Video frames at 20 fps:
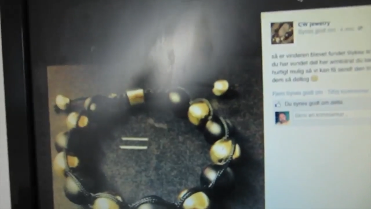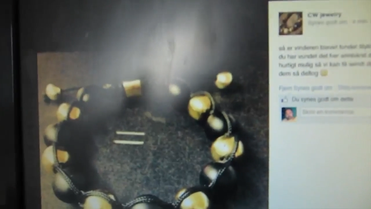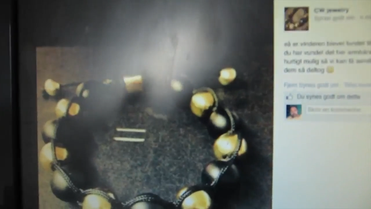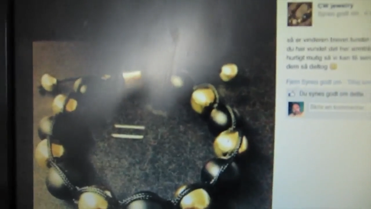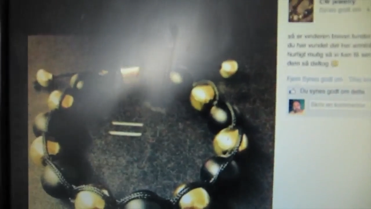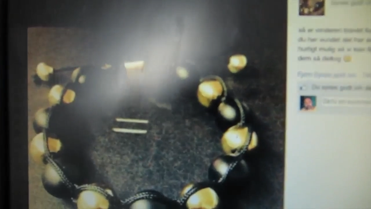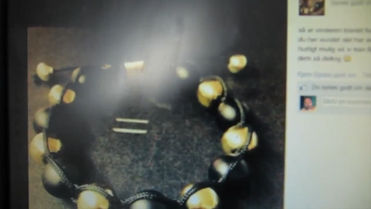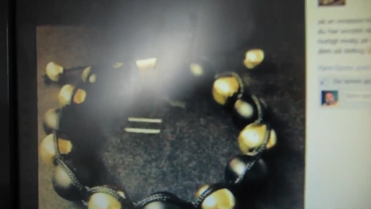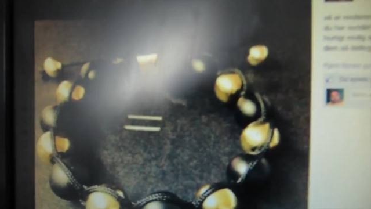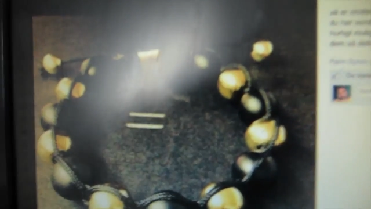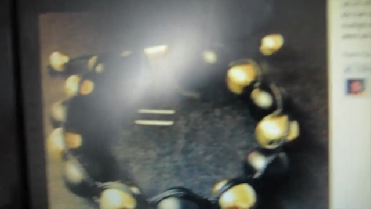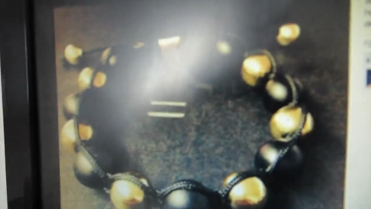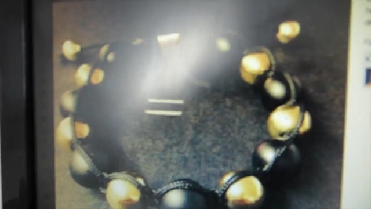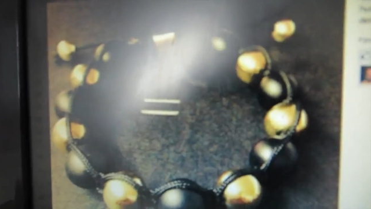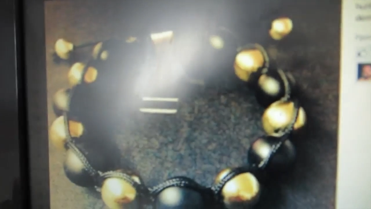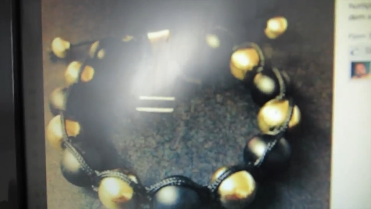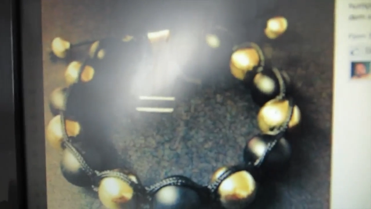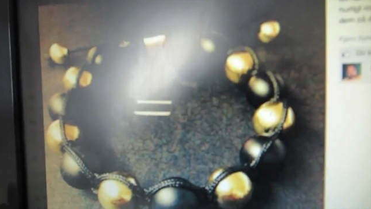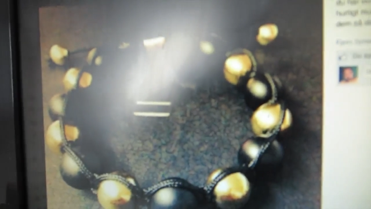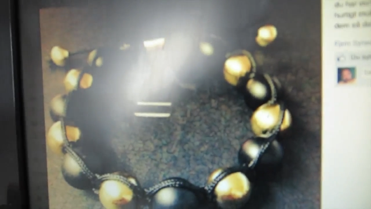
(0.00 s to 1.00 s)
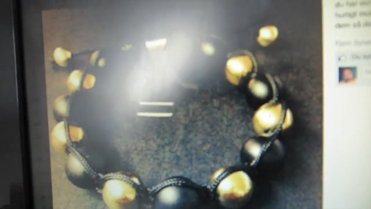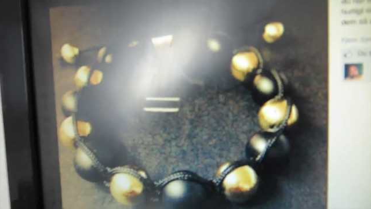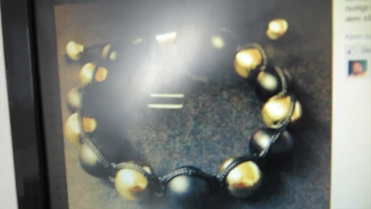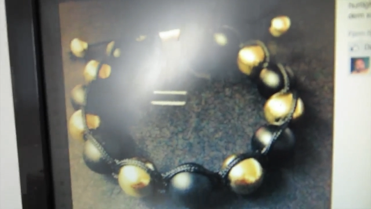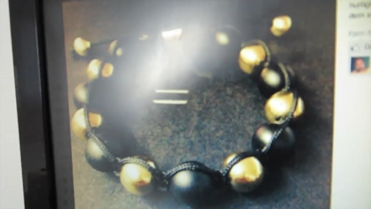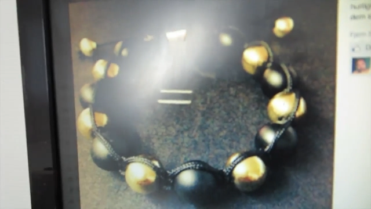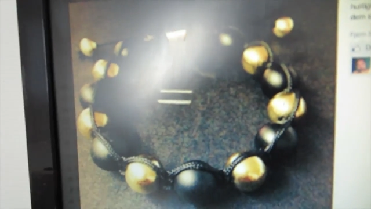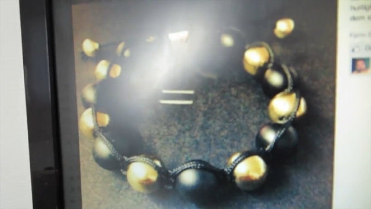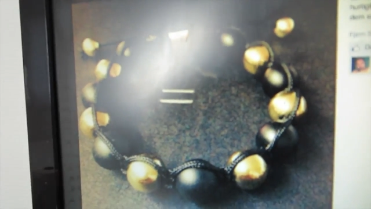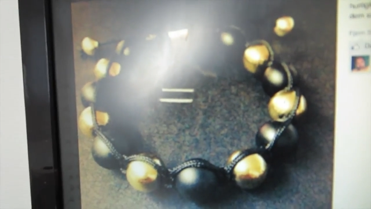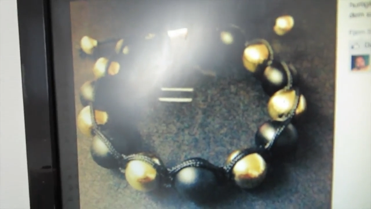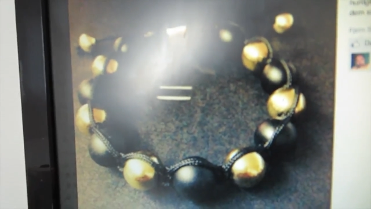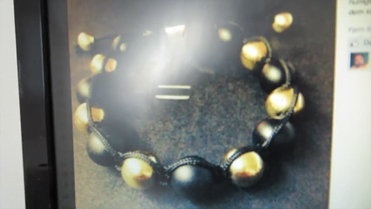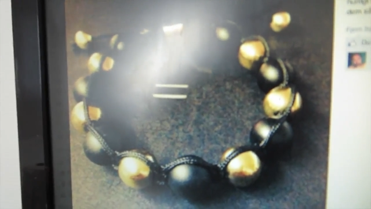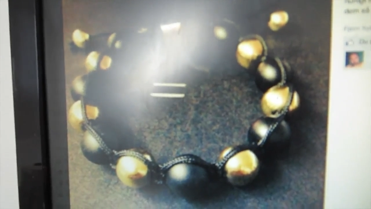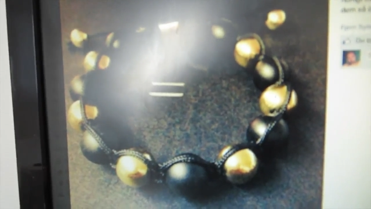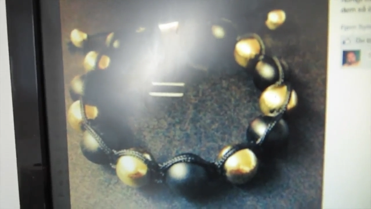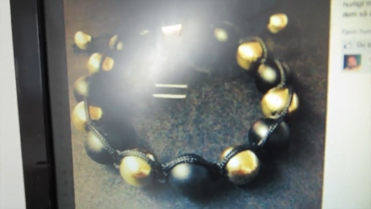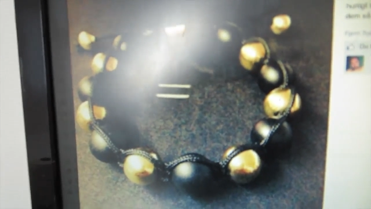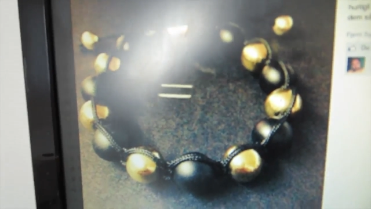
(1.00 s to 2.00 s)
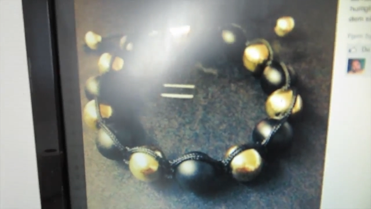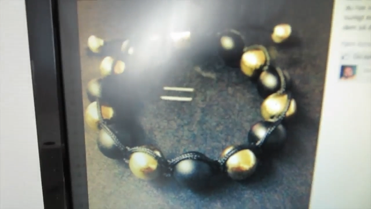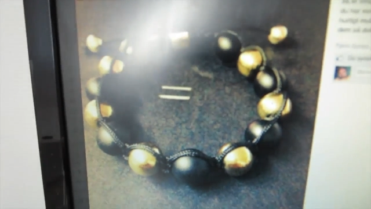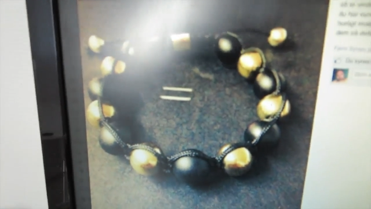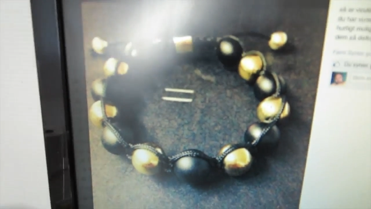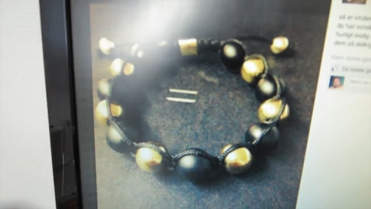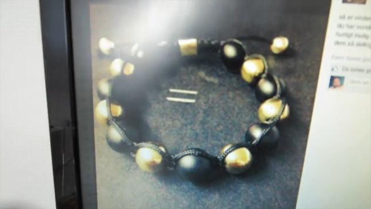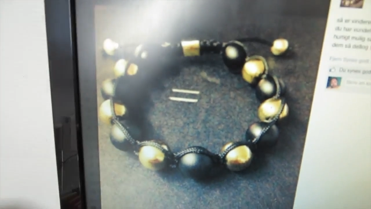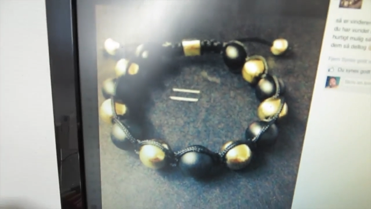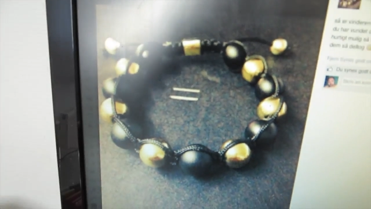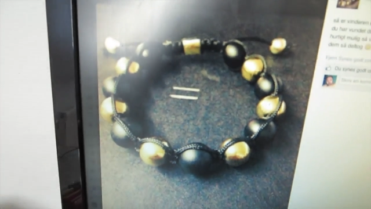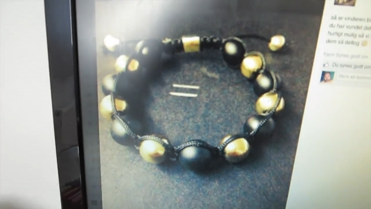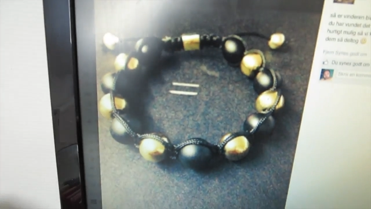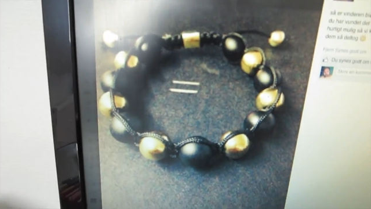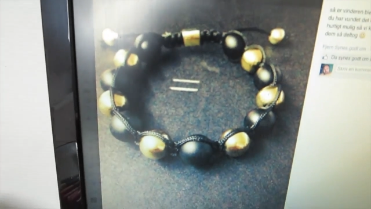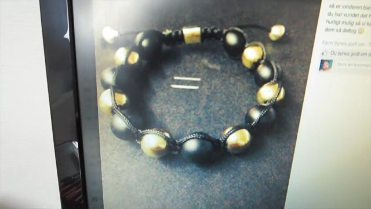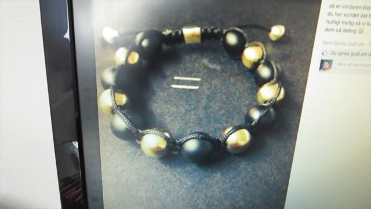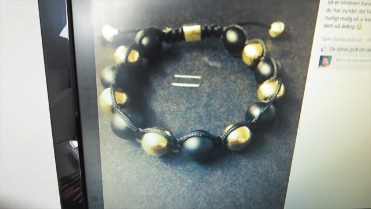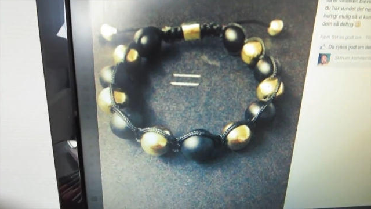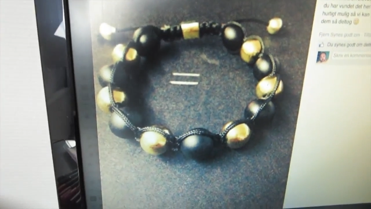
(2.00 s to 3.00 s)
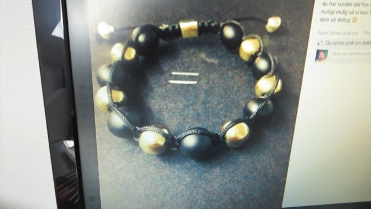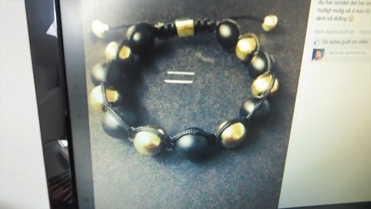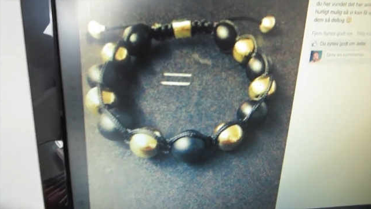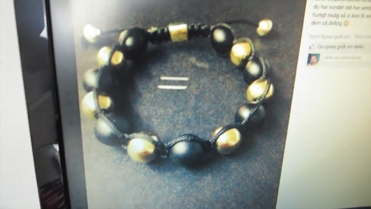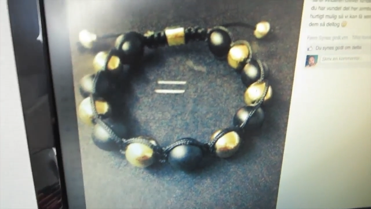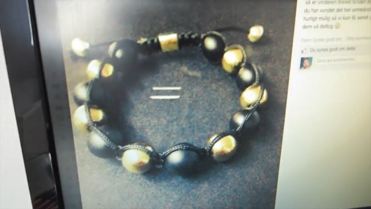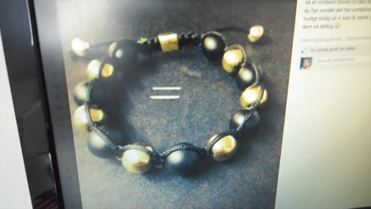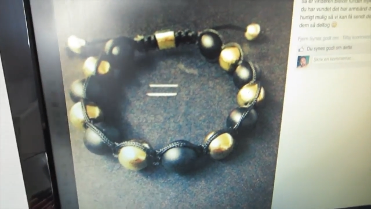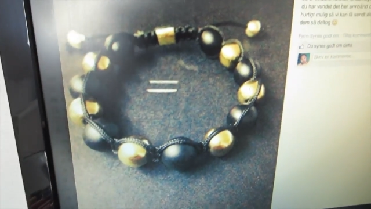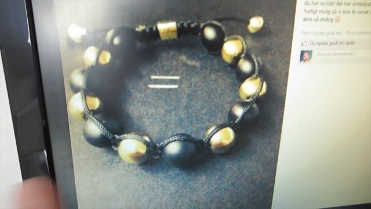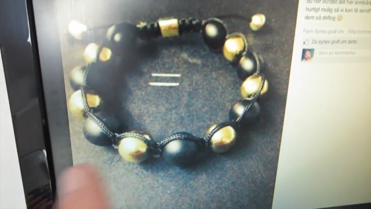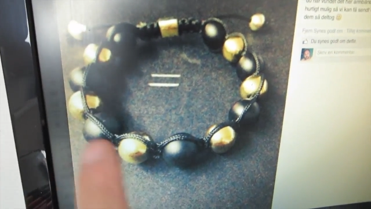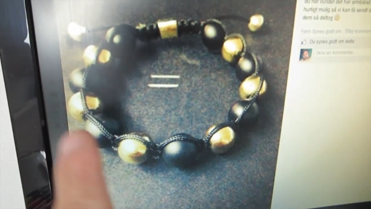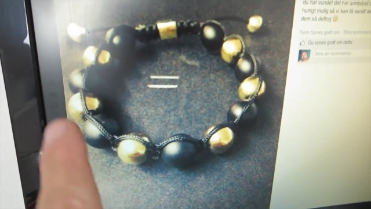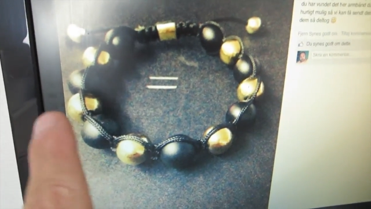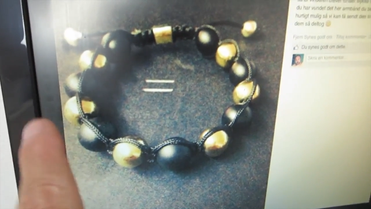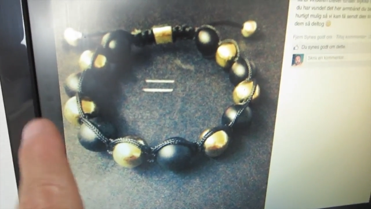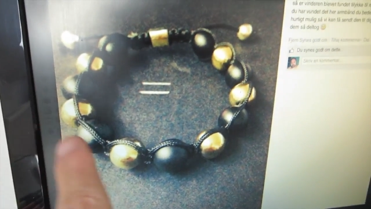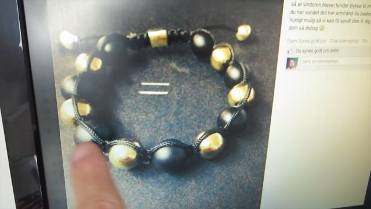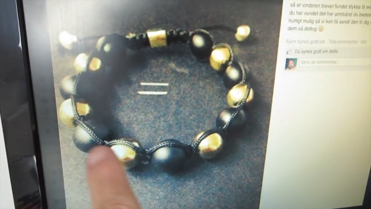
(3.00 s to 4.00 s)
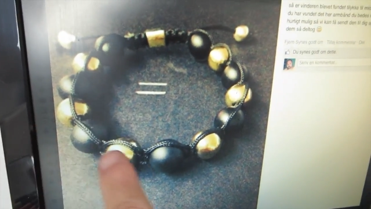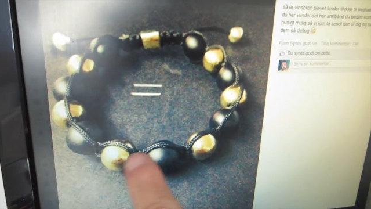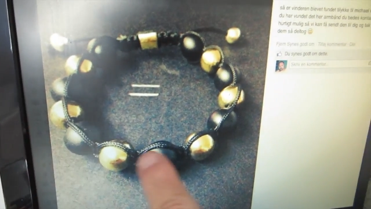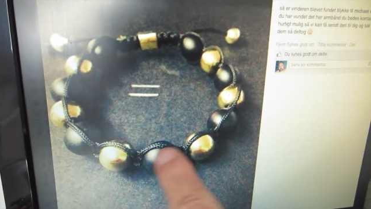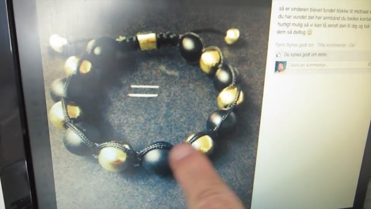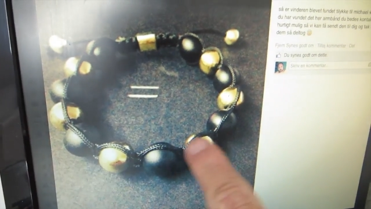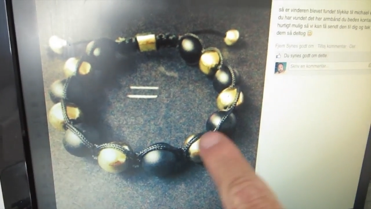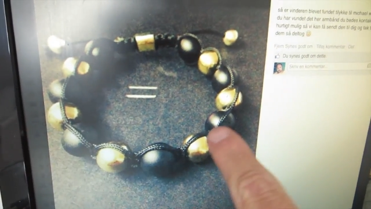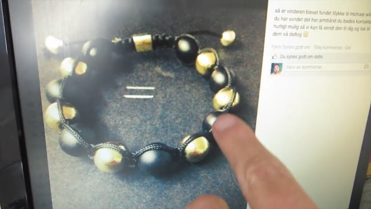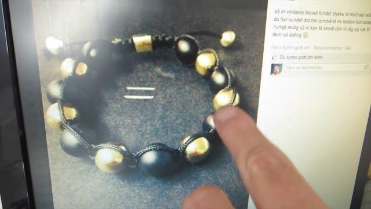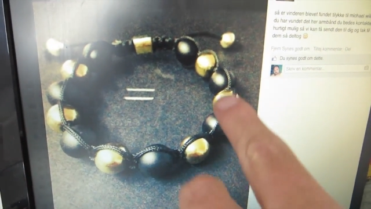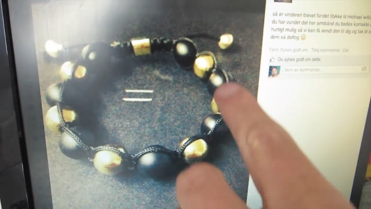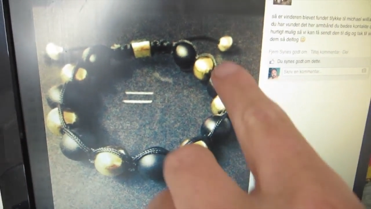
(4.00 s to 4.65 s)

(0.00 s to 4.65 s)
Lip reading: [unreadable: no face in view]